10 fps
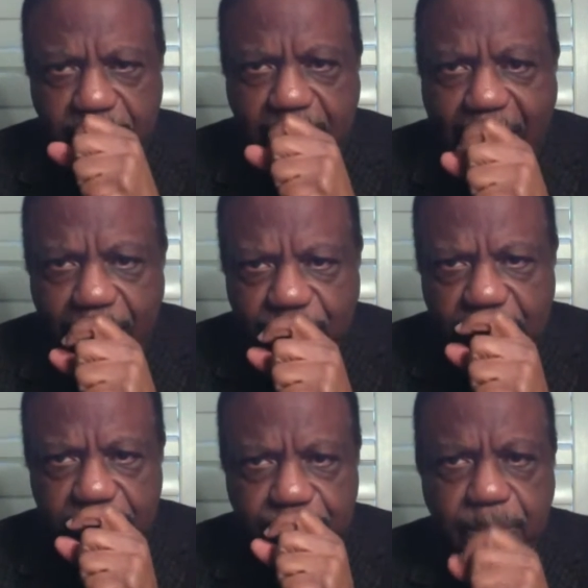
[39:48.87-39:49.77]

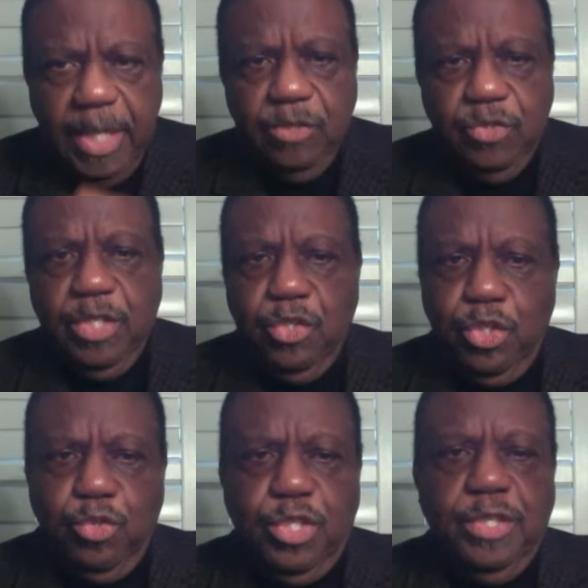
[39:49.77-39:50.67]
Catholic
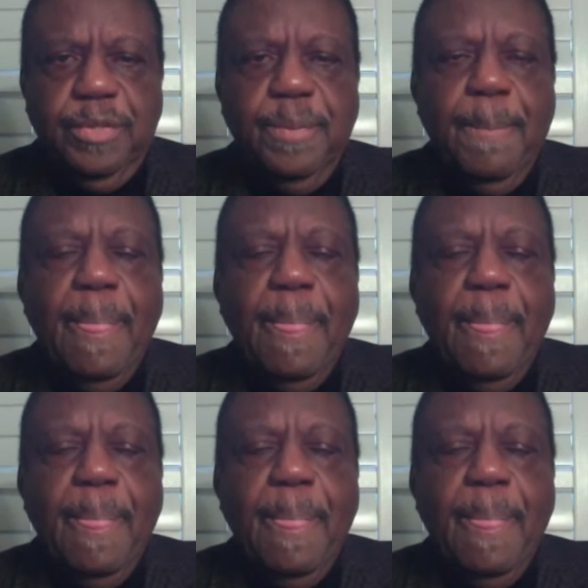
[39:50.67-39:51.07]
institution